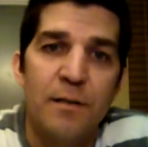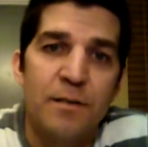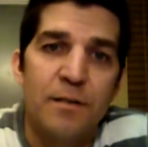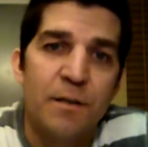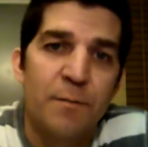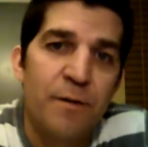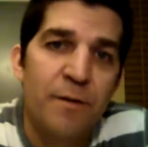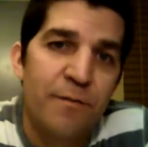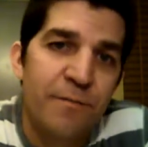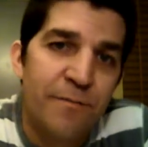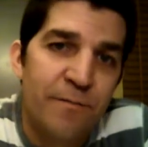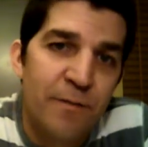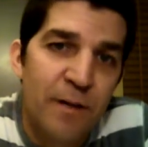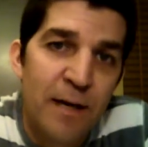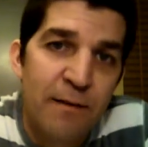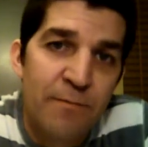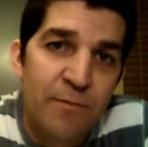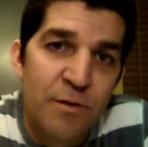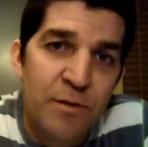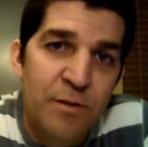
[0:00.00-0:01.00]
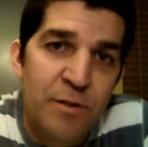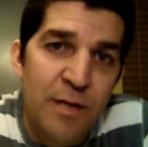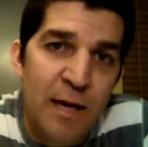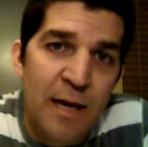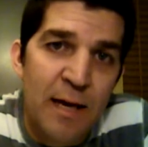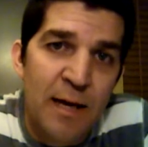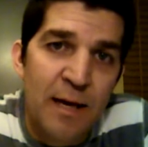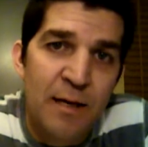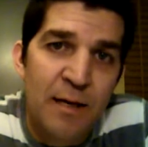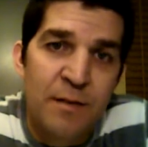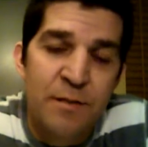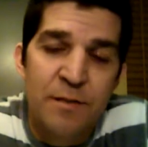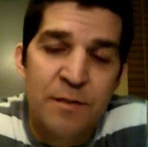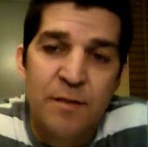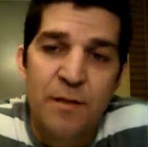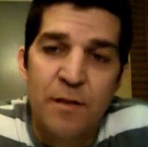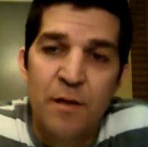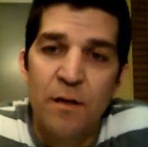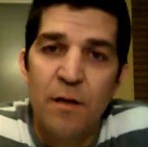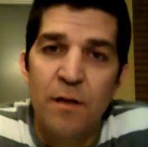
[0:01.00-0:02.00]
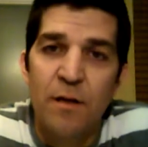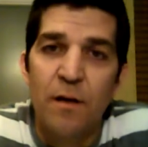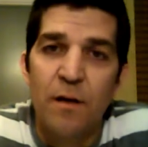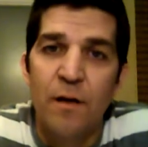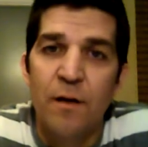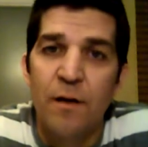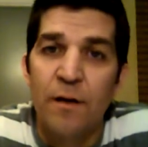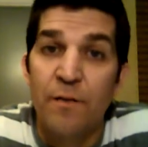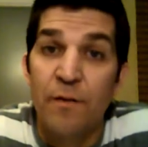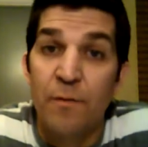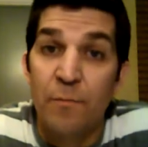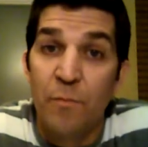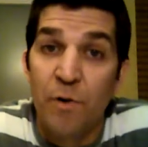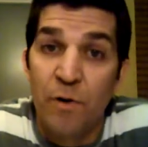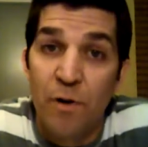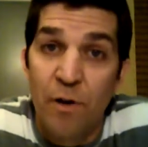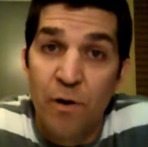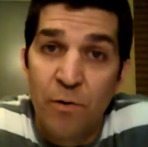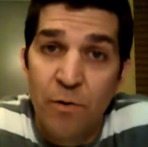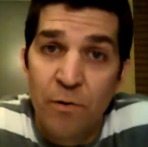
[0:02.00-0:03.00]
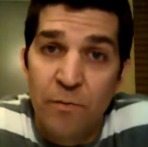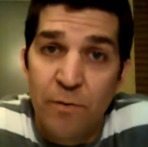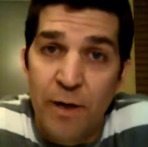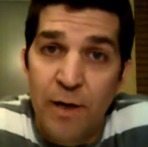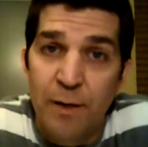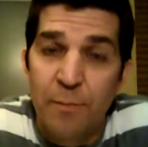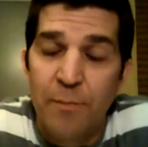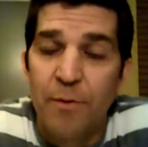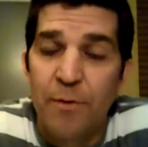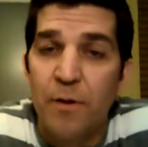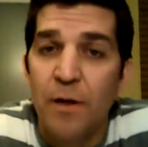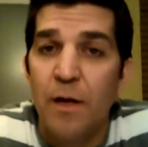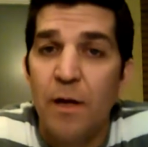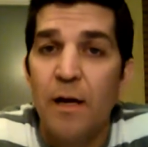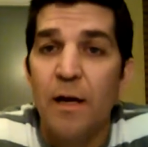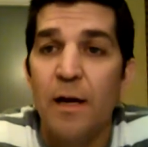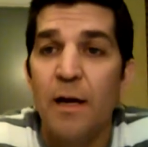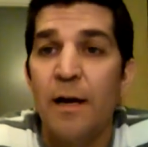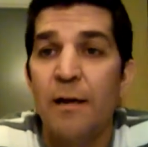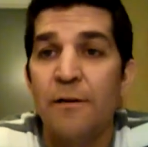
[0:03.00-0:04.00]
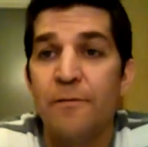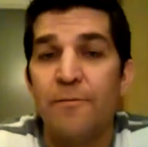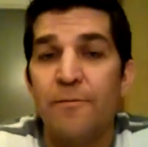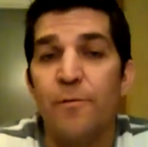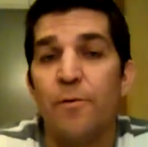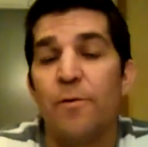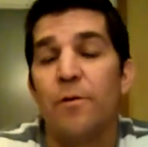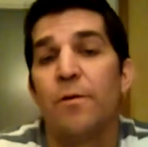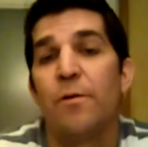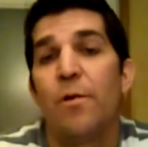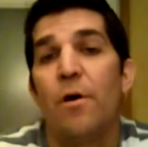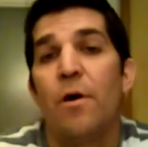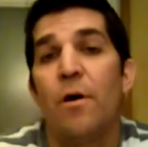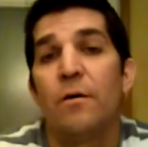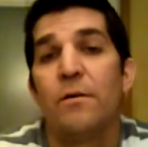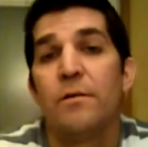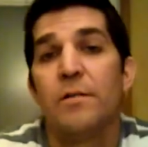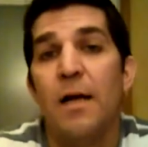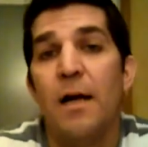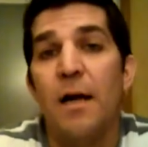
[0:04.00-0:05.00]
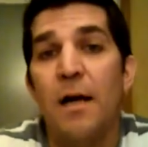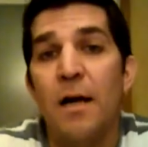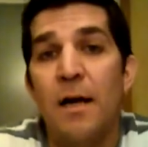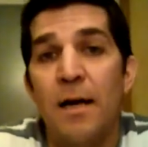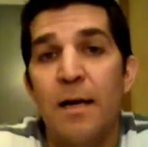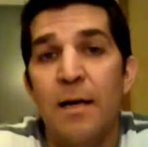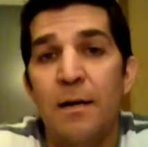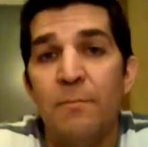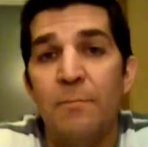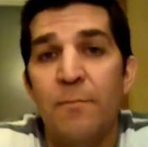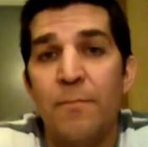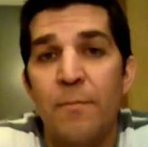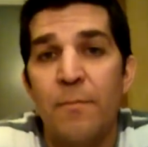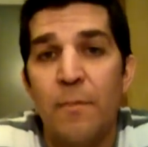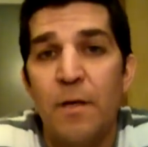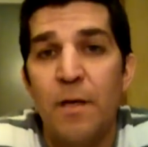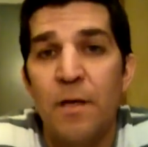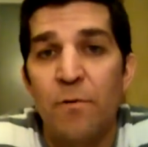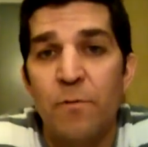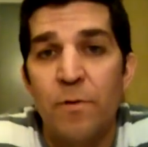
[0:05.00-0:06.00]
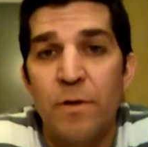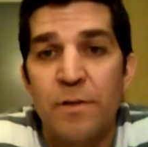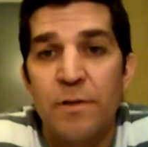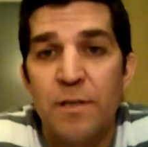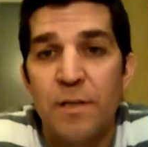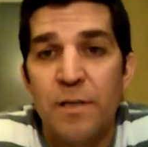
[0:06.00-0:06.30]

some of the flavors as the Merlot grape, and for a long time it was